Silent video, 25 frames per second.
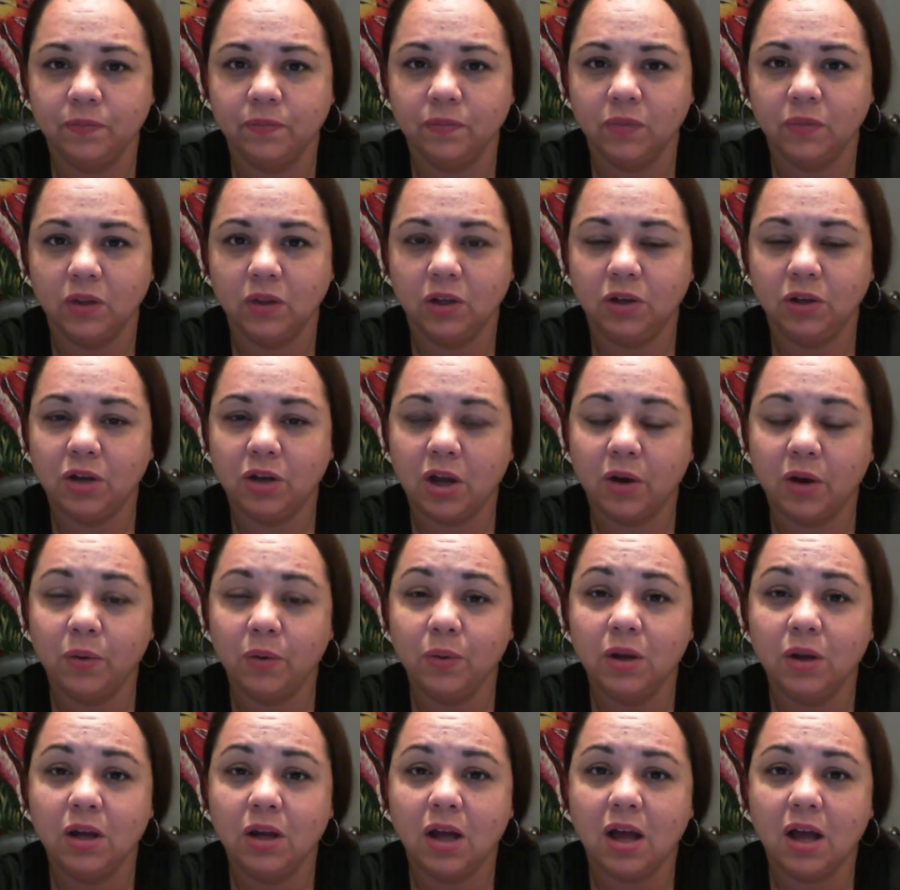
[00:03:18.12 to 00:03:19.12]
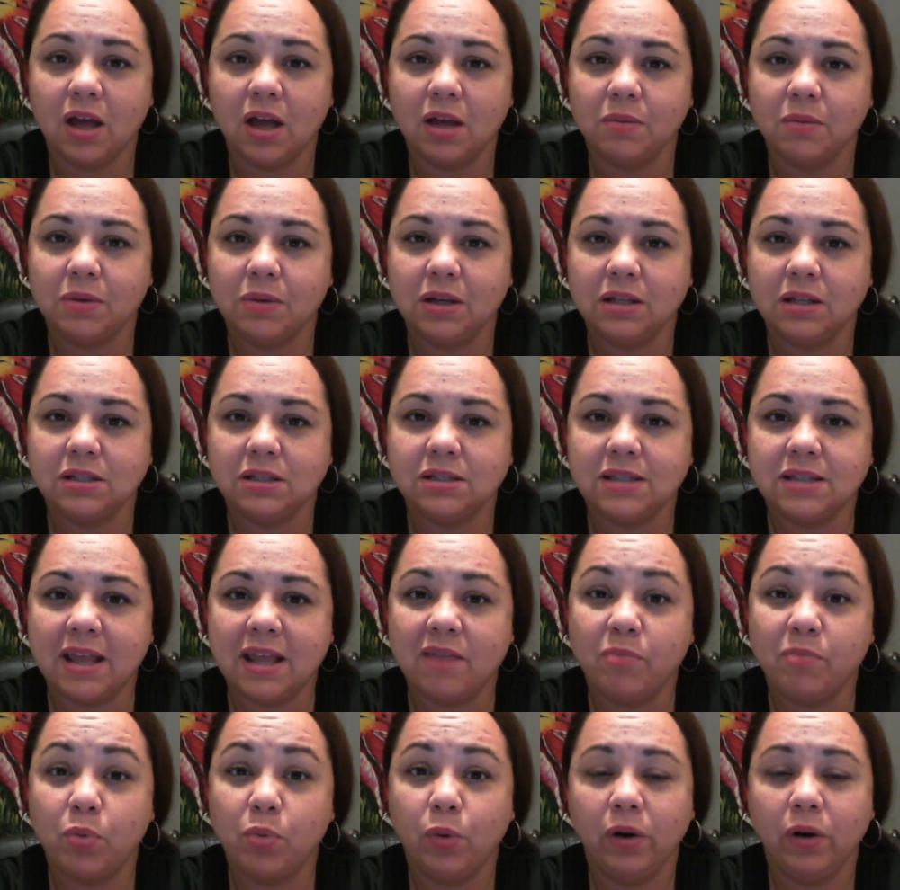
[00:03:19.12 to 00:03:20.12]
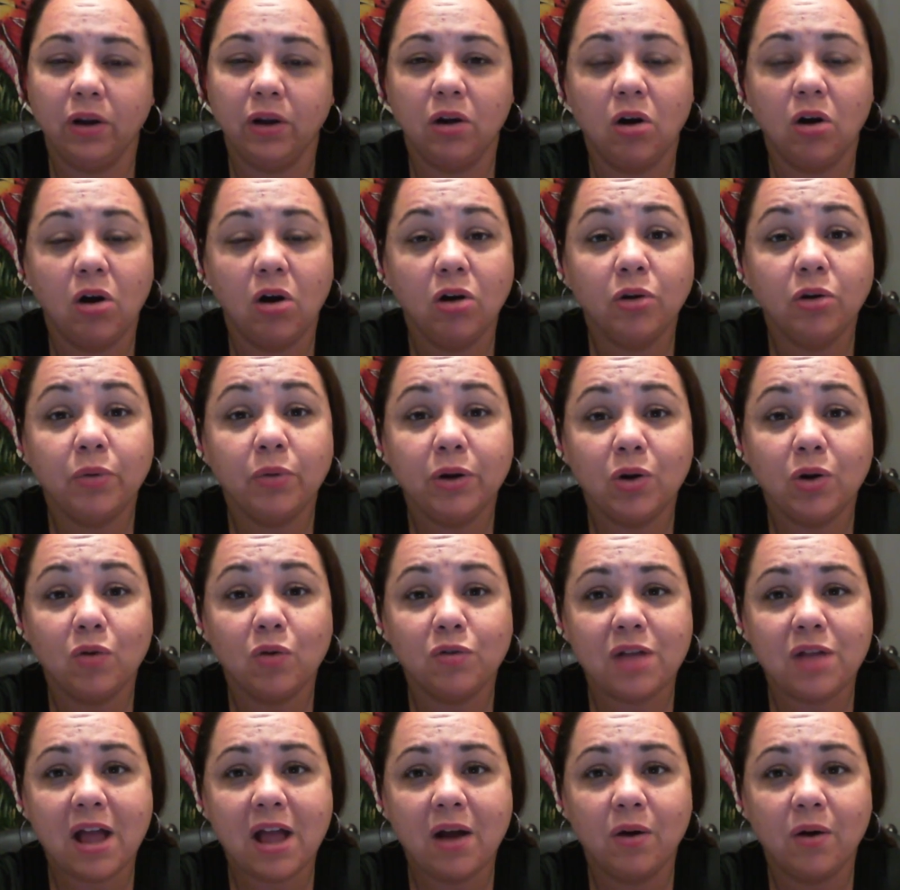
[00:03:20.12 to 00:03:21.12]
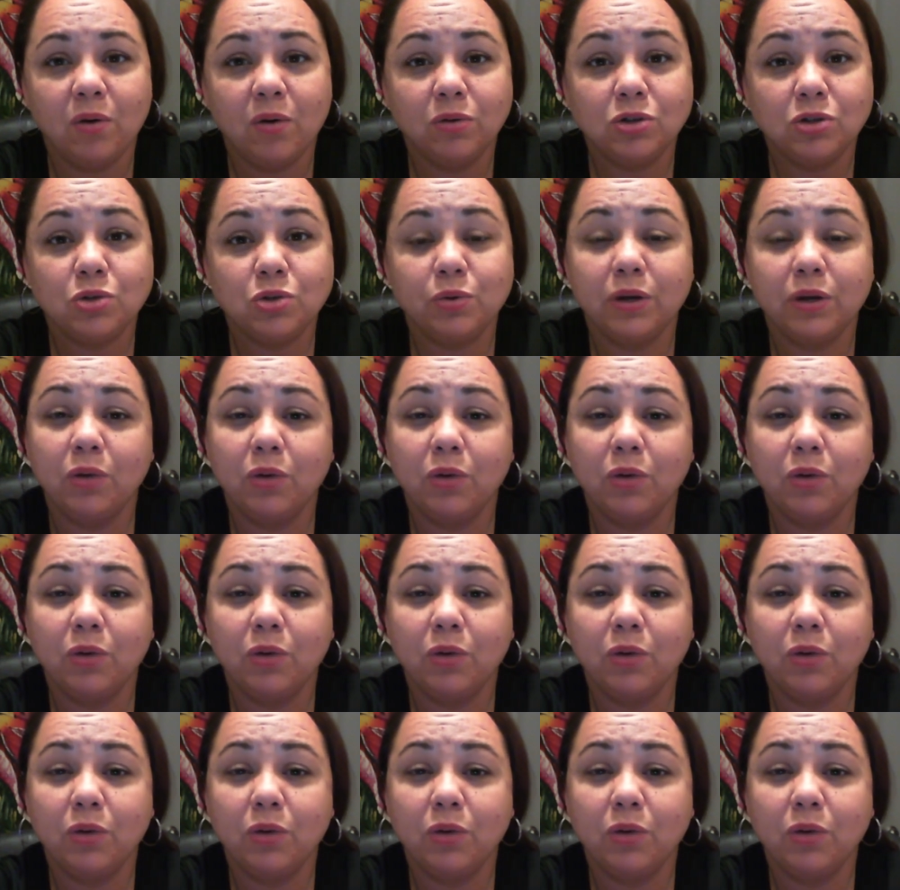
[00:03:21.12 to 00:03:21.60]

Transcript: Instead of pouring concrete over that oak tree,